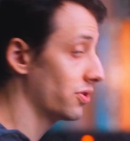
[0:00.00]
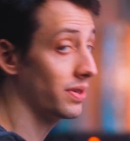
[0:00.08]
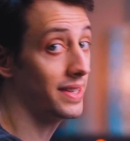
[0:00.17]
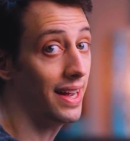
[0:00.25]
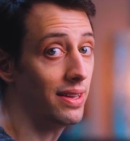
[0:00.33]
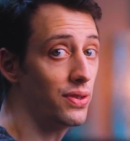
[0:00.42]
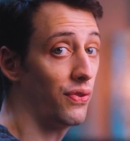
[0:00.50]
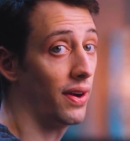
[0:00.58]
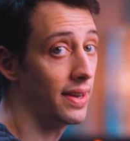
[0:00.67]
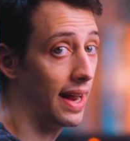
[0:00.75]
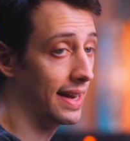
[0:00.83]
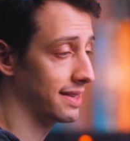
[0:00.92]
So it sounds
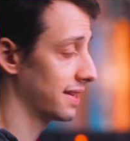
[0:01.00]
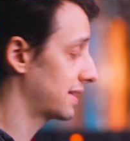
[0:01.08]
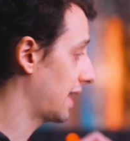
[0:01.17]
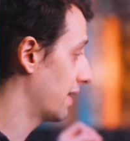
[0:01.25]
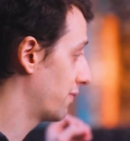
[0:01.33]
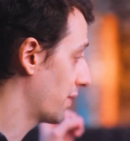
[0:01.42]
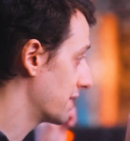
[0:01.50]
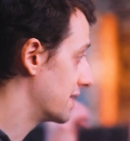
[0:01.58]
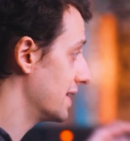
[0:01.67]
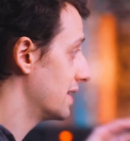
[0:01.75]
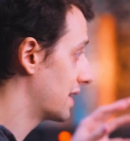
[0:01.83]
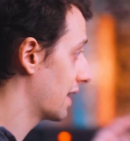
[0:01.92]
very nice. It's got a very
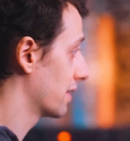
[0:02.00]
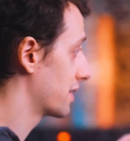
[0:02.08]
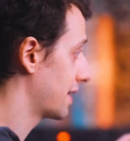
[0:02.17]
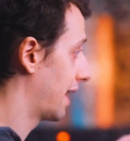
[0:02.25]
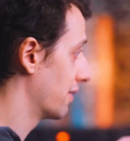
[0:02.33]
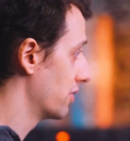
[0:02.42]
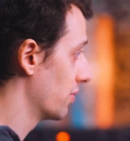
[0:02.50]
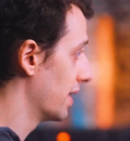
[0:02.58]
detailed sound to